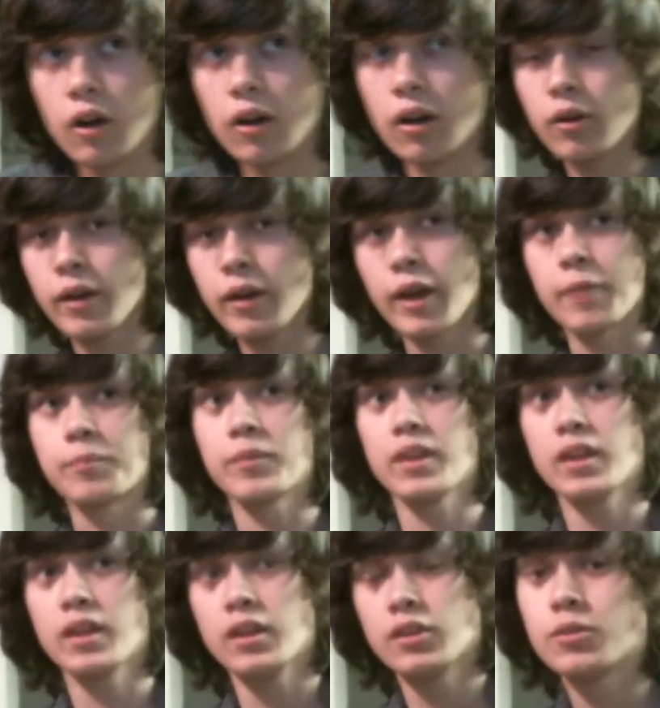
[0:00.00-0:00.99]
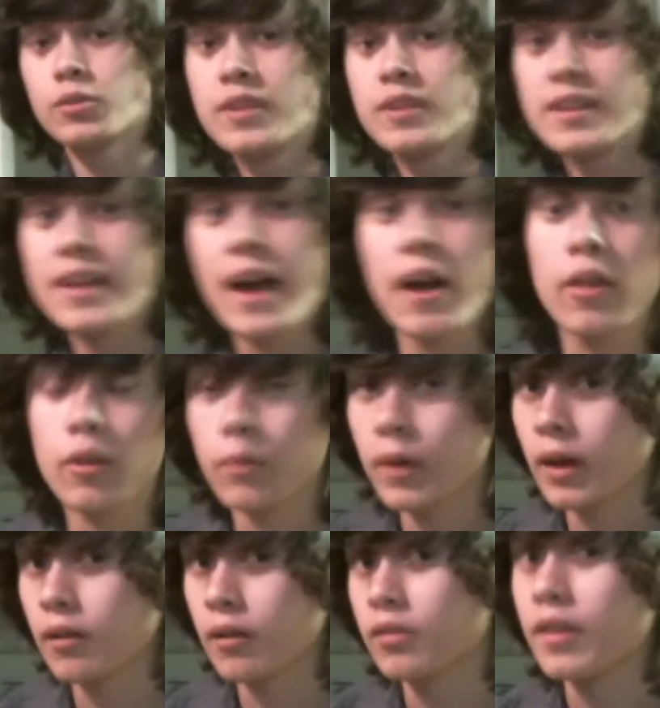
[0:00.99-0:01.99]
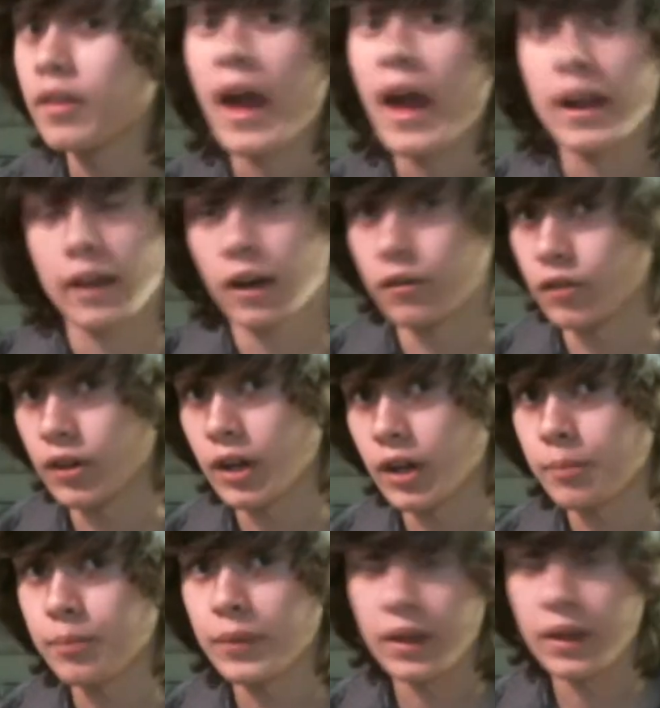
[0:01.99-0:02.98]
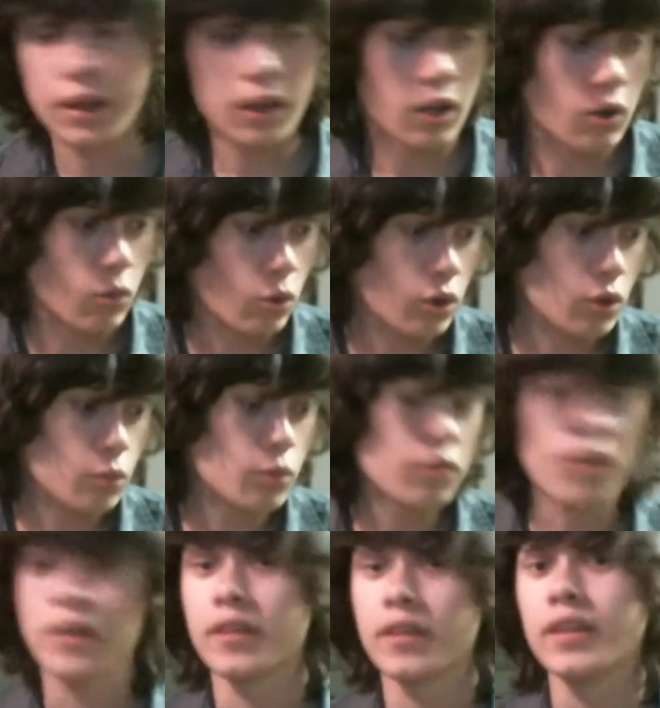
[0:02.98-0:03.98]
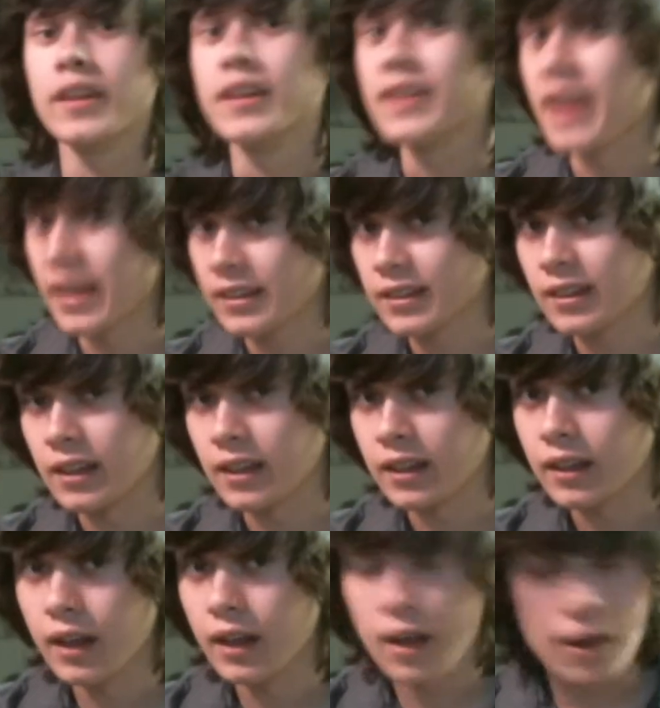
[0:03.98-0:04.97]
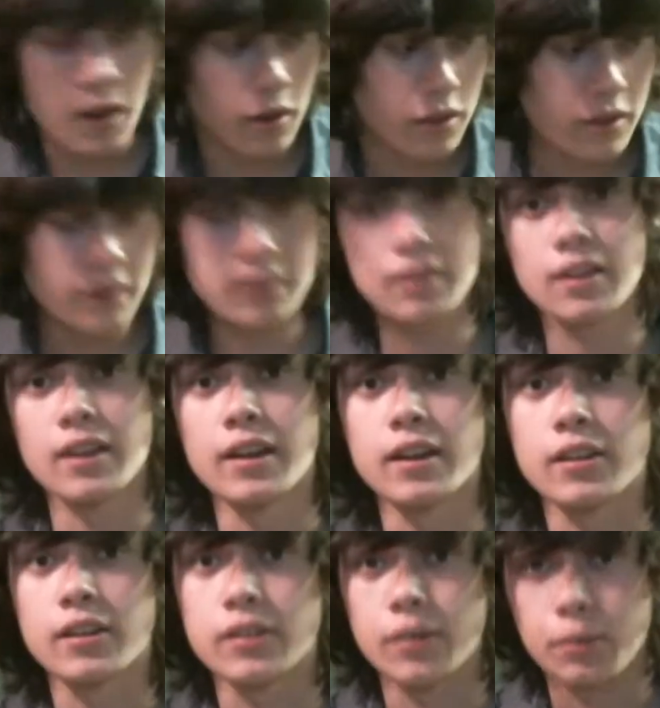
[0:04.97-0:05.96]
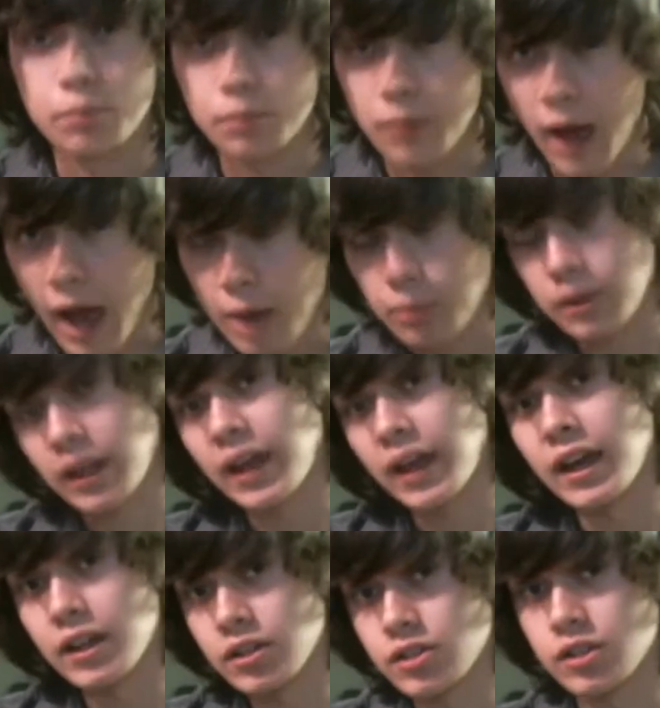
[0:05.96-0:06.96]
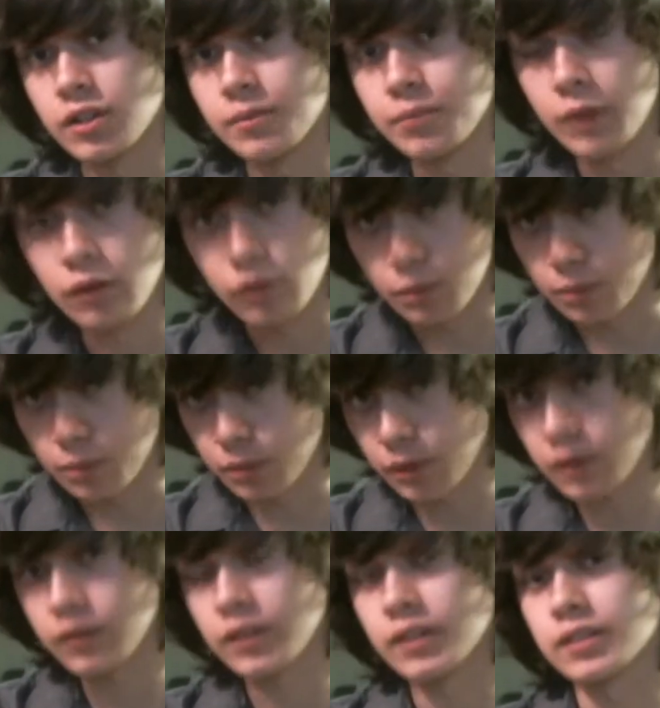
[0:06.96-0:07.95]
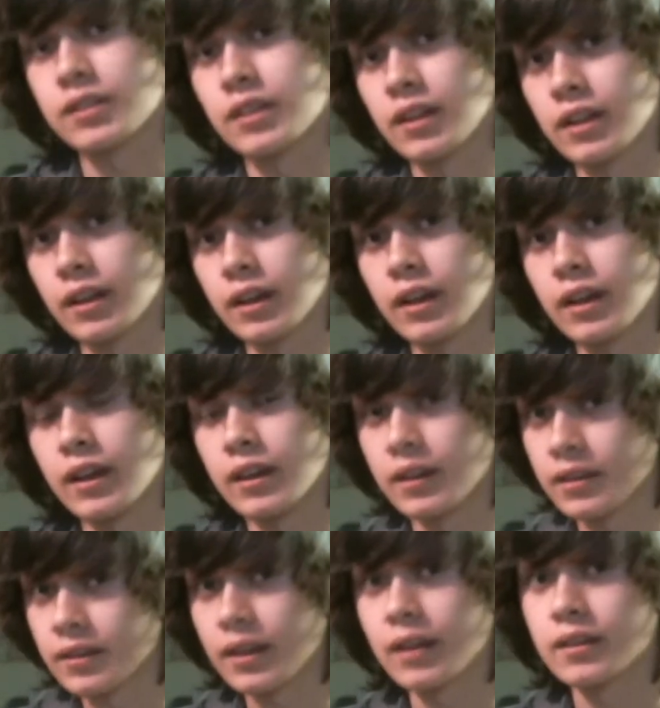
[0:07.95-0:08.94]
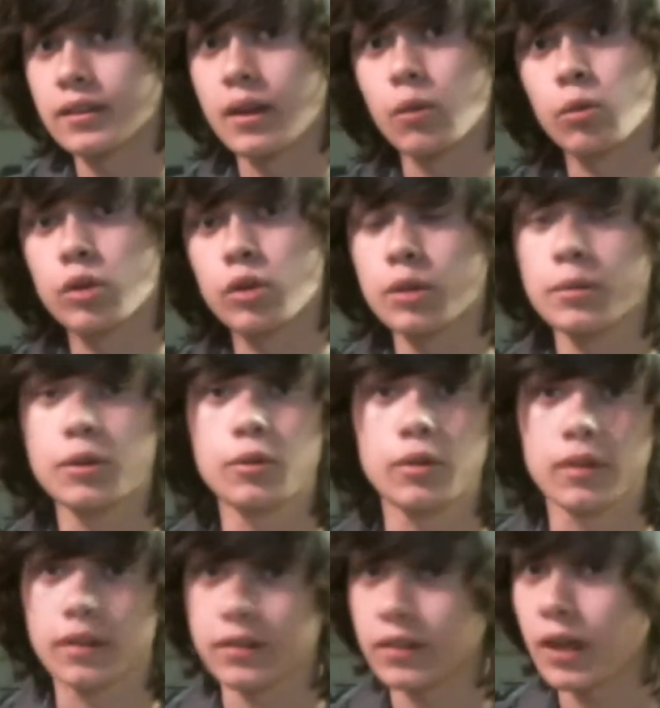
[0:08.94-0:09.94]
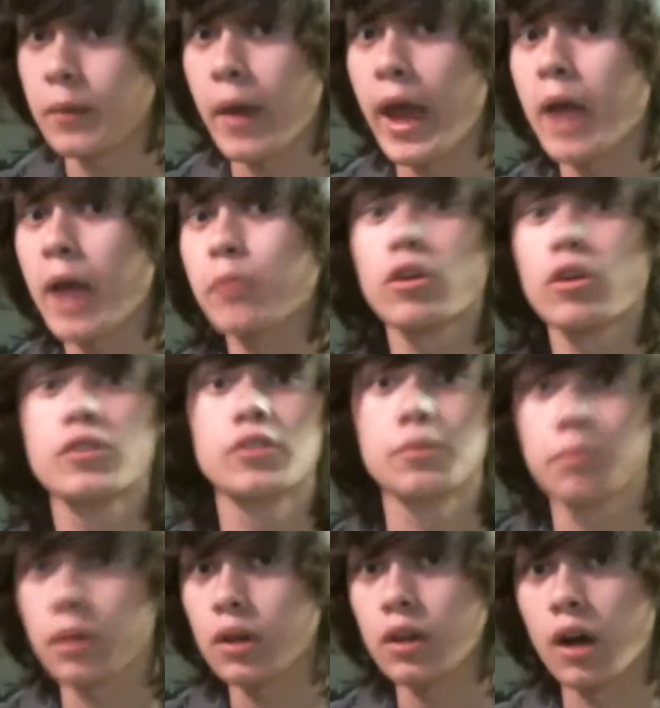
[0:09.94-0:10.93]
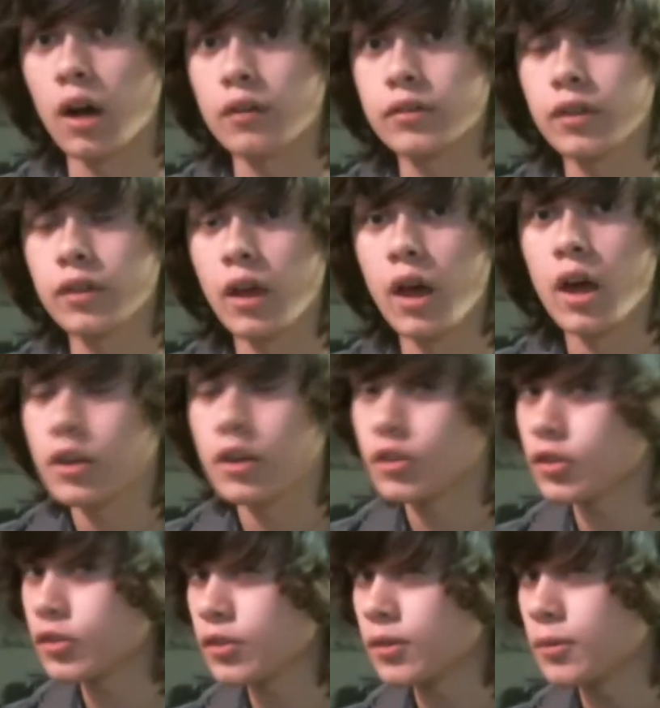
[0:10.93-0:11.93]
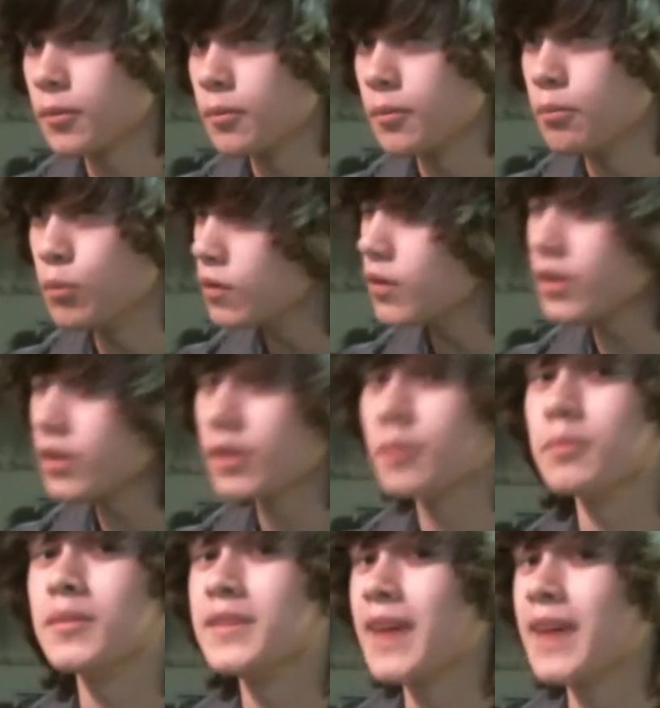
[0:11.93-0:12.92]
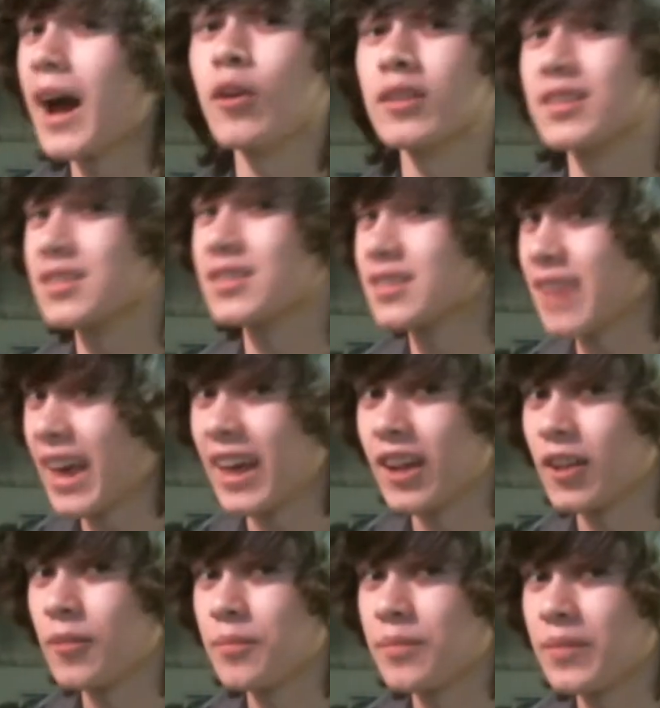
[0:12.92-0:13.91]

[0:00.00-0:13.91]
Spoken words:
Okay, So now that we have that covered up, we're going to move on to the next lick. Now this lick is an application of the previous lick in the sense that we're going to be doing the same hammer-ons and pull-offs, just moving them down a scale.